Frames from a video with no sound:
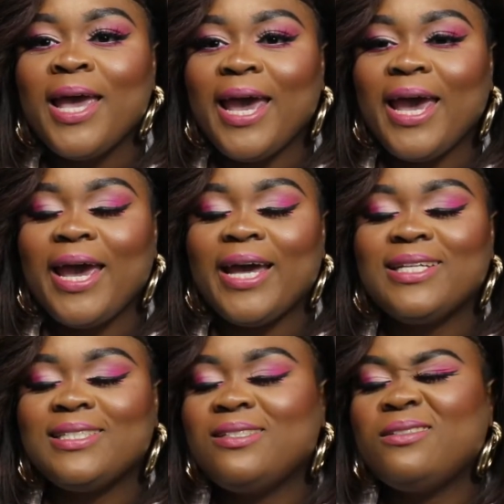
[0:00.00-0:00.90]

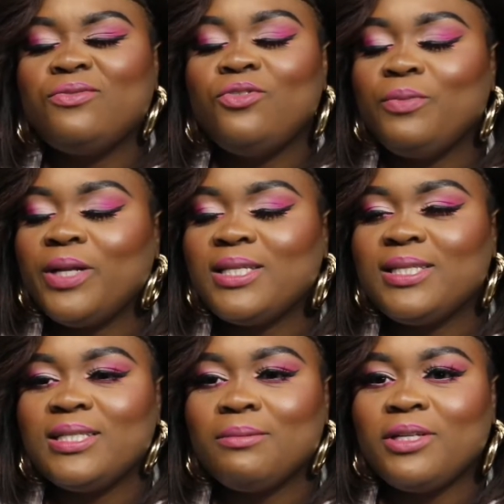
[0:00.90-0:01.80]
And a few minutes
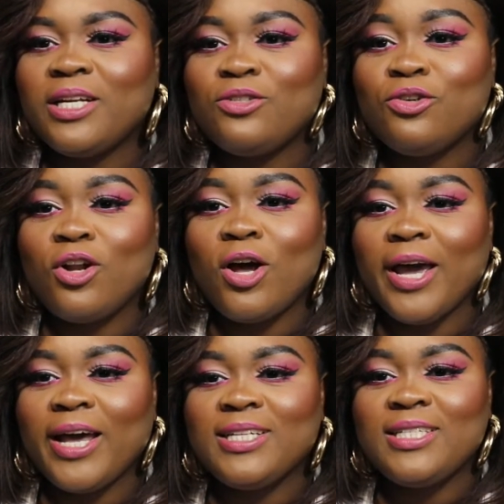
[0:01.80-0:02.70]
later my dad took long
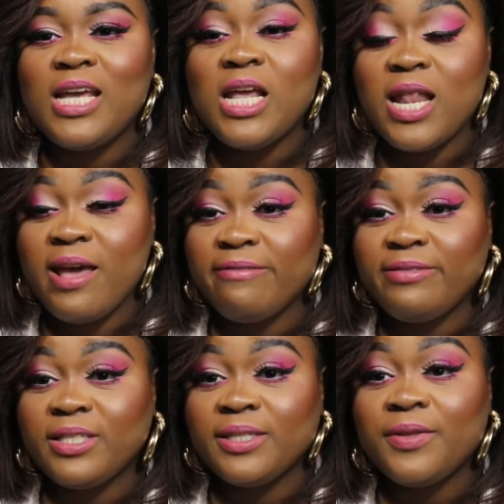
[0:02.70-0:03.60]
and he
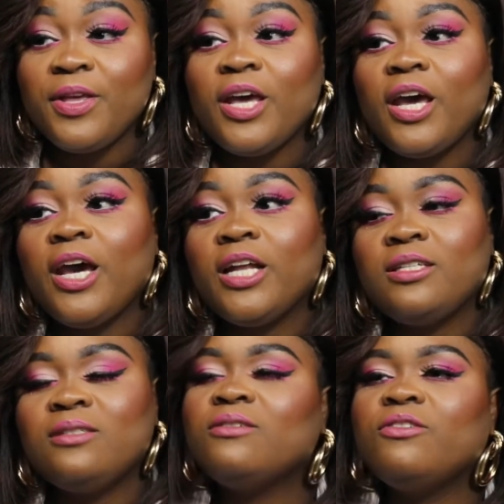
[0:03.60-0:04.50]
left,
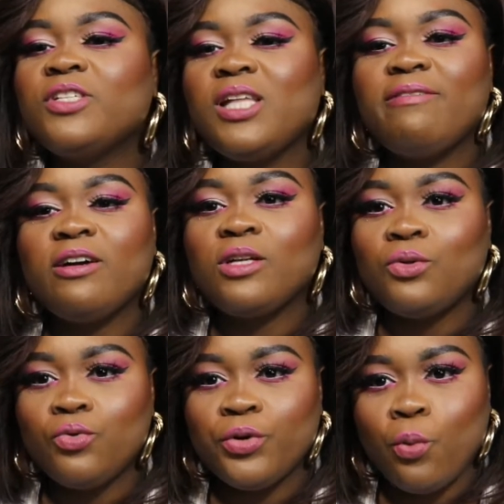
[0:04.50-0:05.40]
and obviously I found out
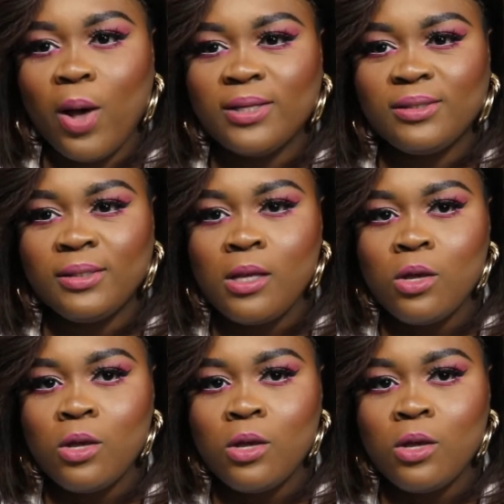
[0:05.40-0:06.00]
who it was.